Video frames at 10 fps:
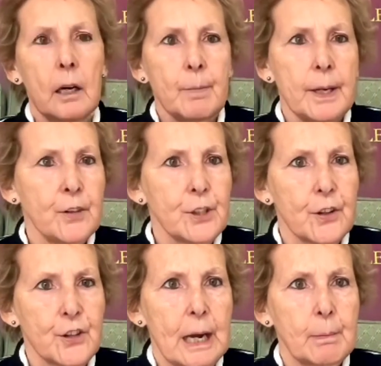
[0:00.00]
into the
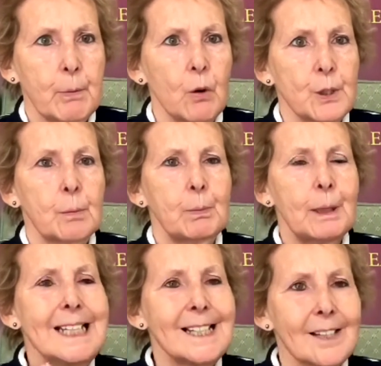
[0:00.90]
chat box.
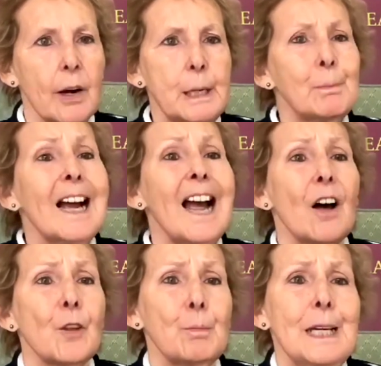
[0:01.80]
Please sign it, but get
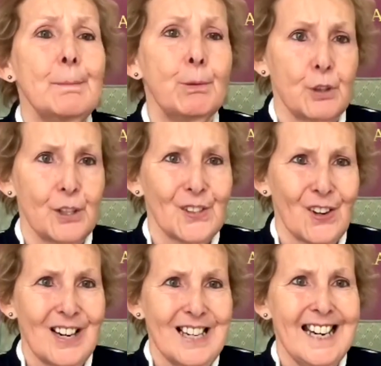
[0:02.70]
other people to
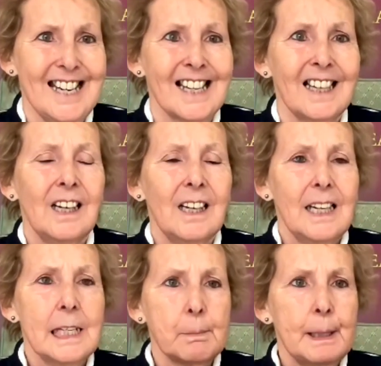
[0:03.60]
sign it.
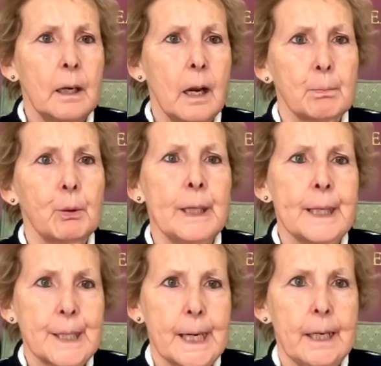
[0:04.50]
It's been like pulling
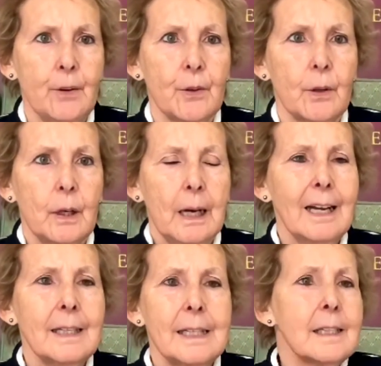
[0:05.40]
teeth,
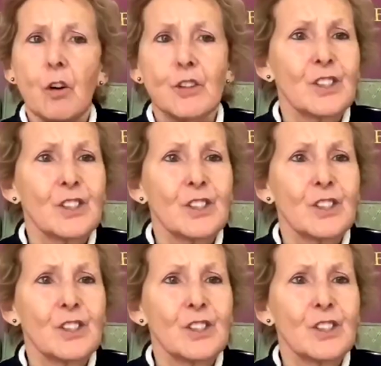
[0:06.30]
and it costs